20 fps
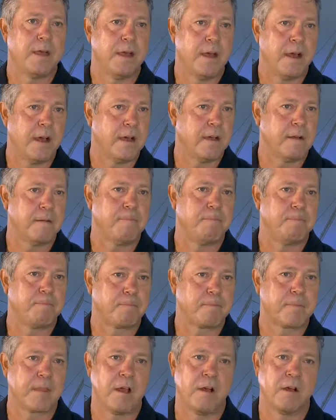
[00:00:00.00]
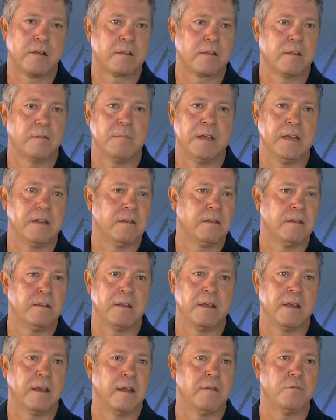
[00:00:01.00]
Um, I commend
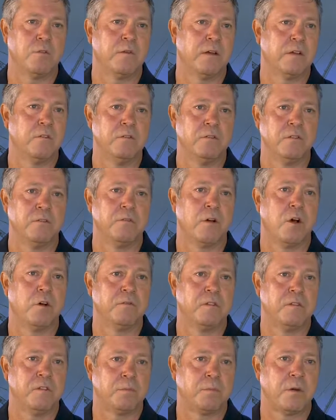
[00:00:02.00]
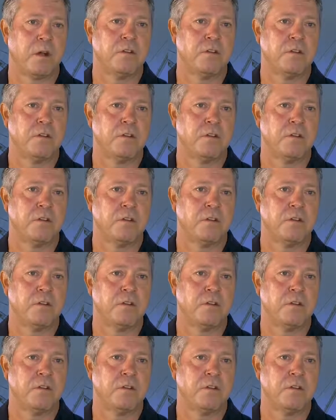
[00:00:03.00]
uh, everyone who's involved in this